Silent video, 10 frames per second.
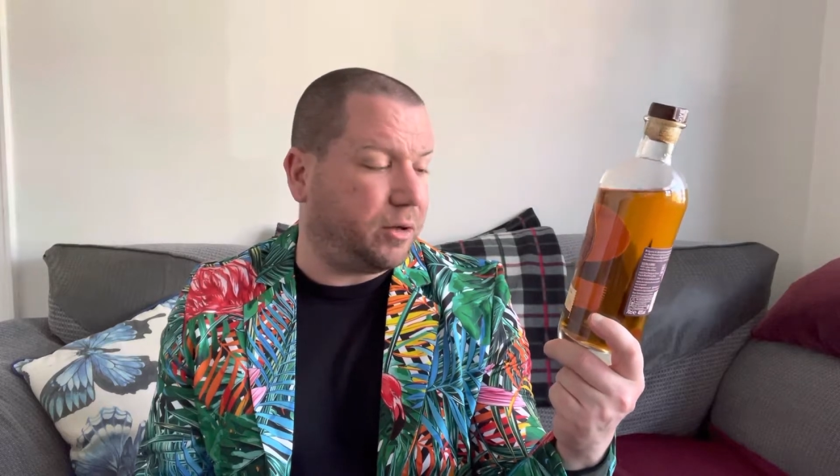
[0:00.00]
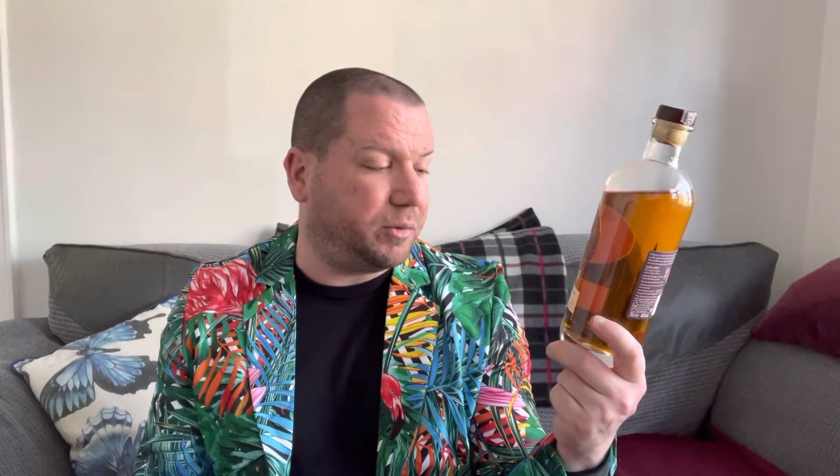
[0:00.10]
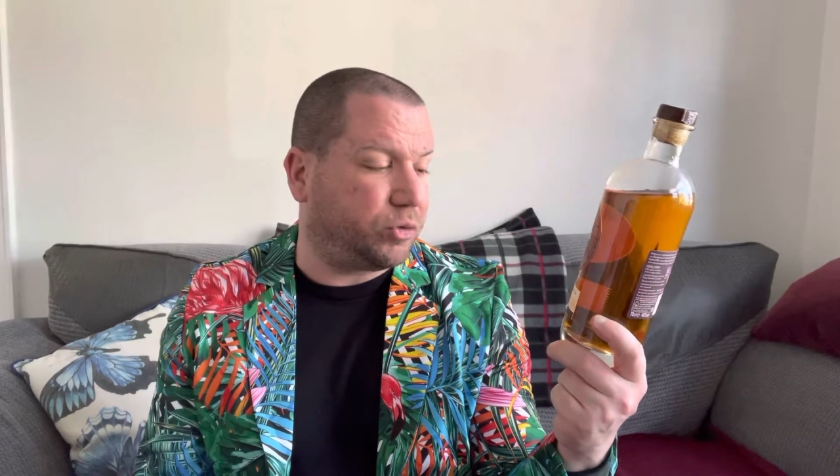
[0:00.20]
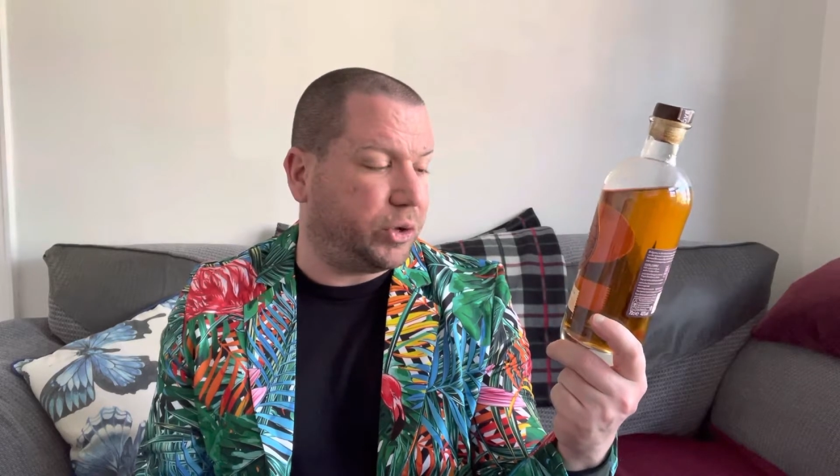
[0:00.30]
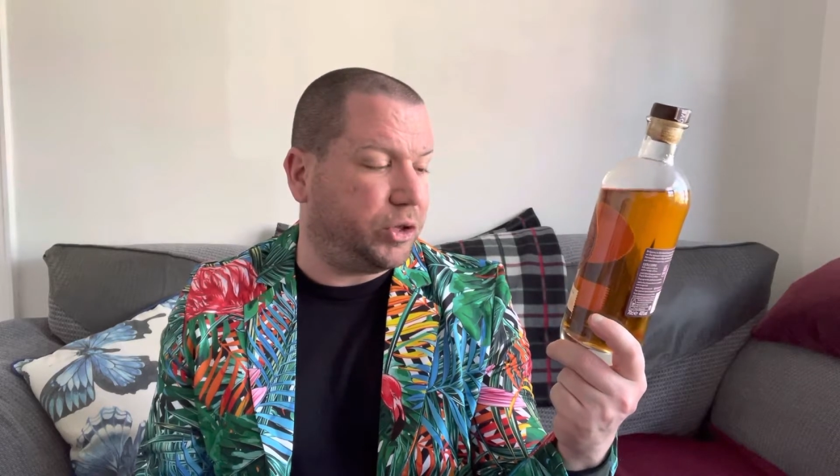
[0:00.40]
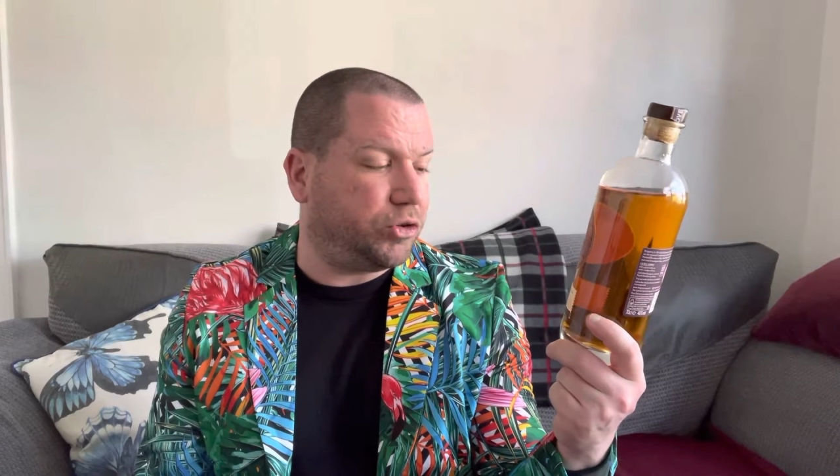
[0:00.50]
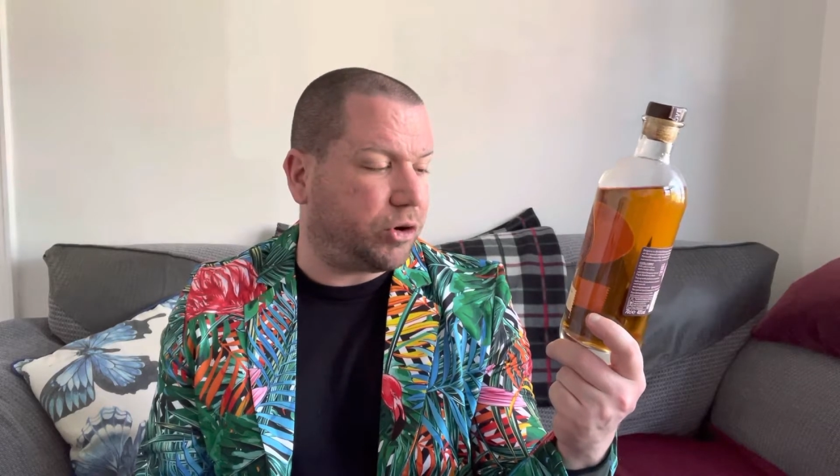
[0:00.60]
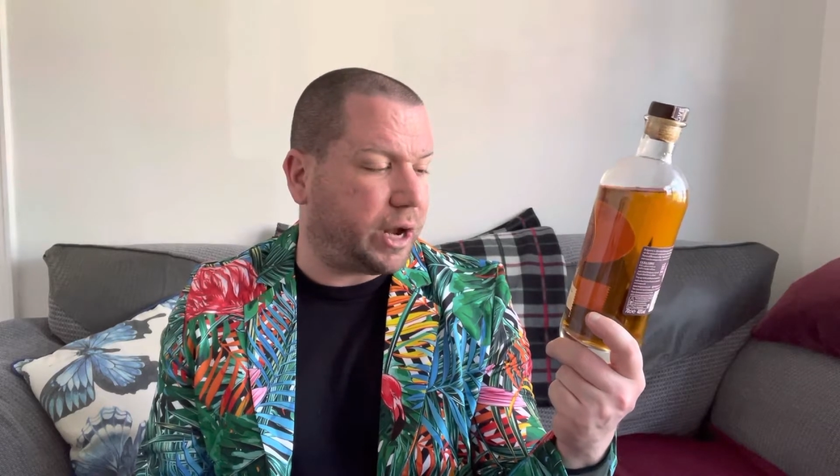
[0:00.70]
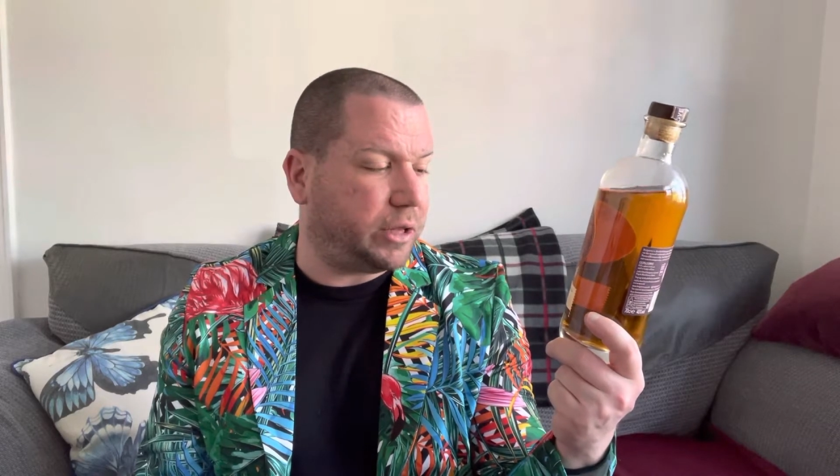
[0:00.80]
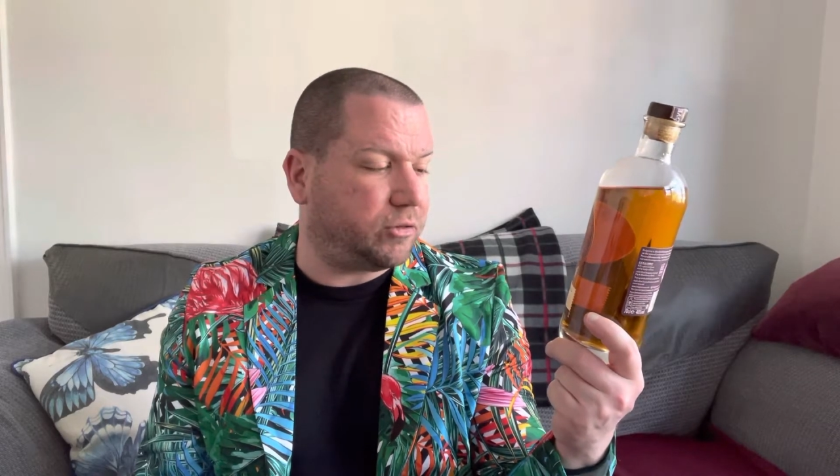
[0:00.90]
between
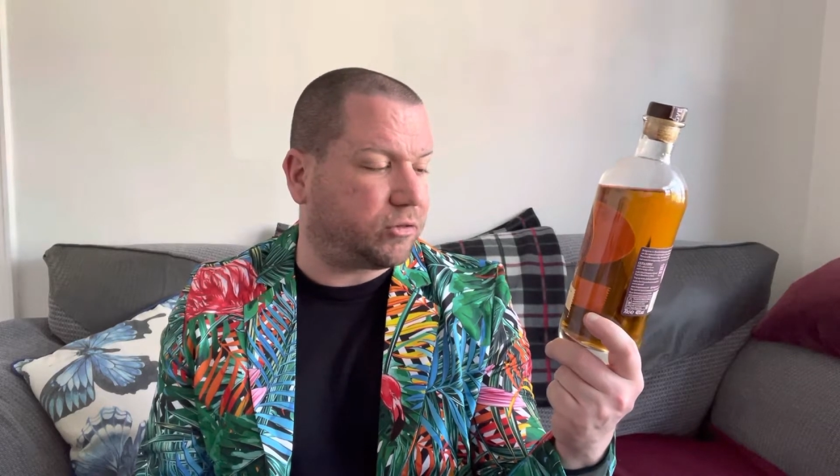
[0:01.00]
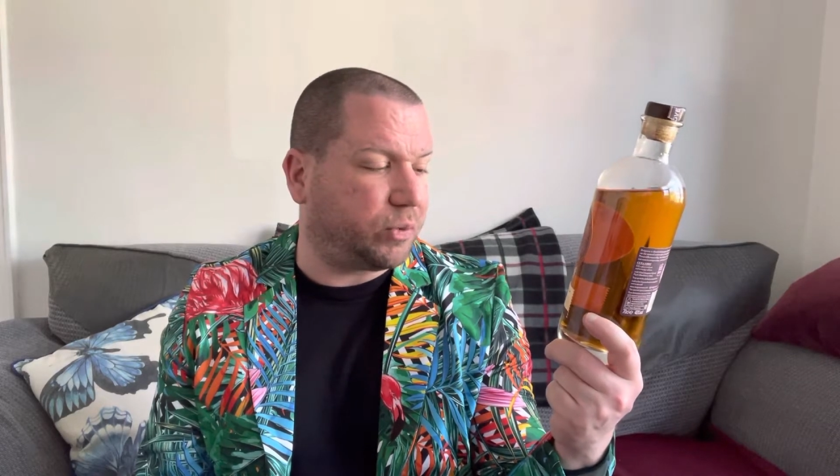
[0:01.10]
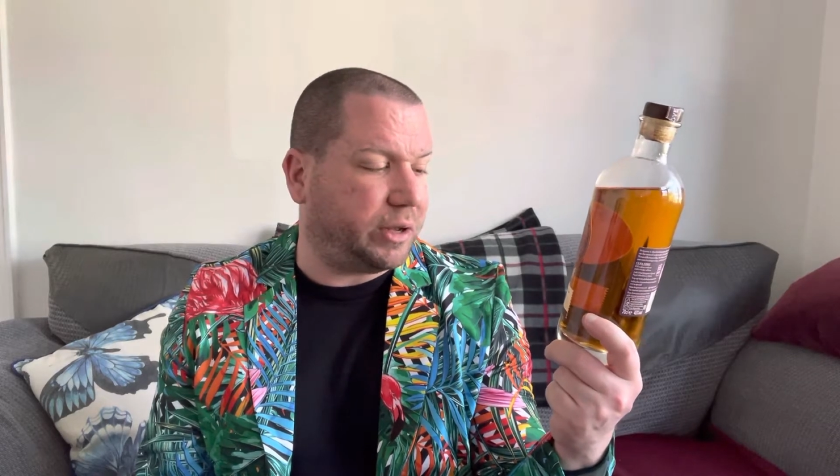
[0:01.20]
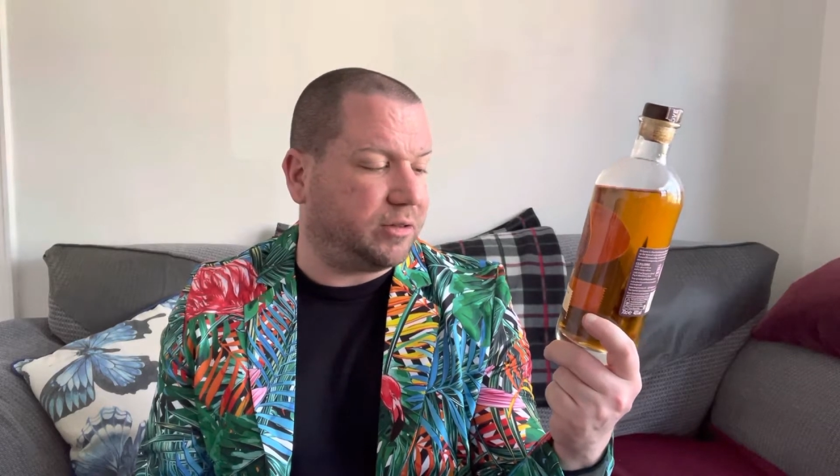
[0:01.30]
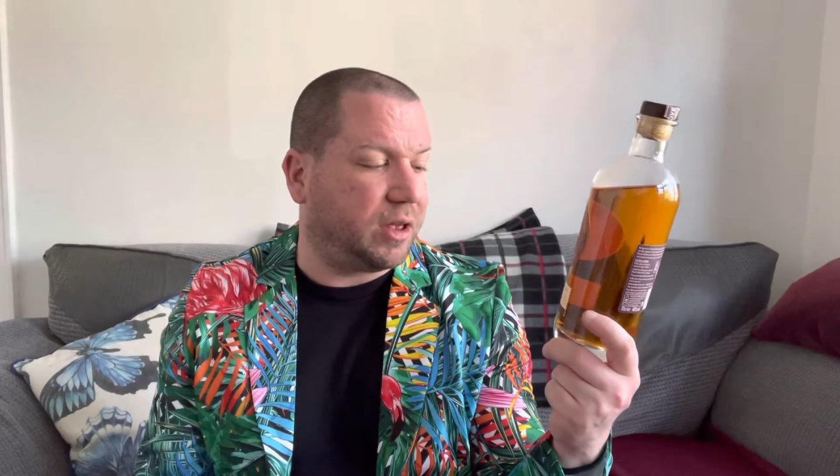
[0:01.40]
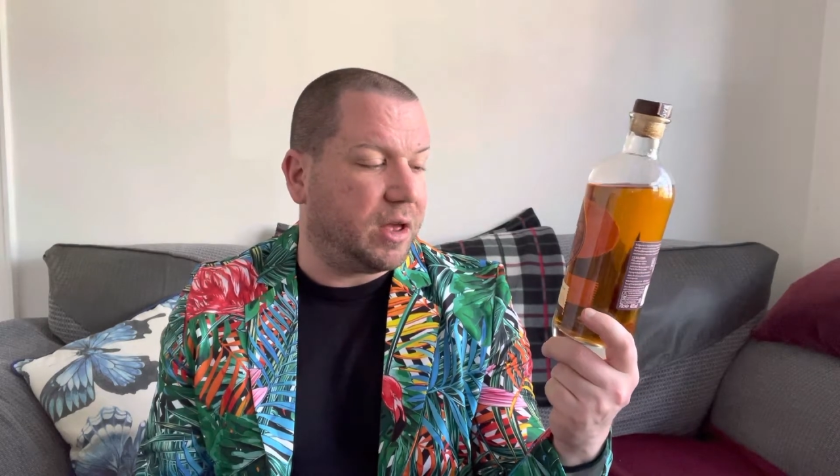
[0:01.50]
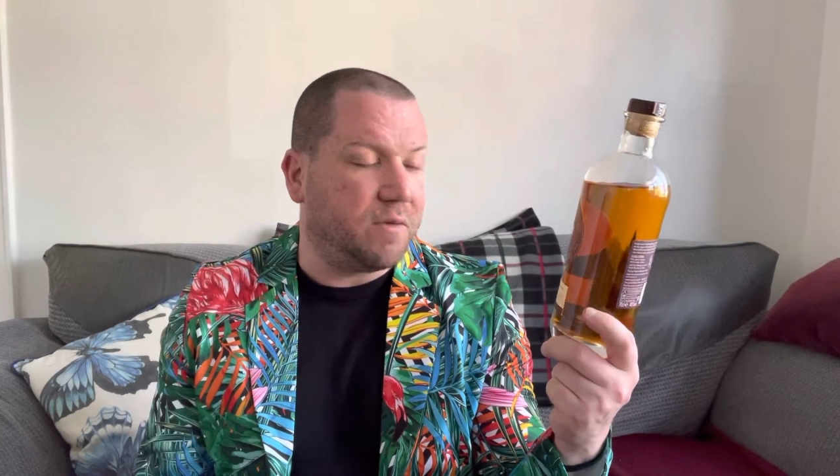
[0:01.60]
dry and sweet.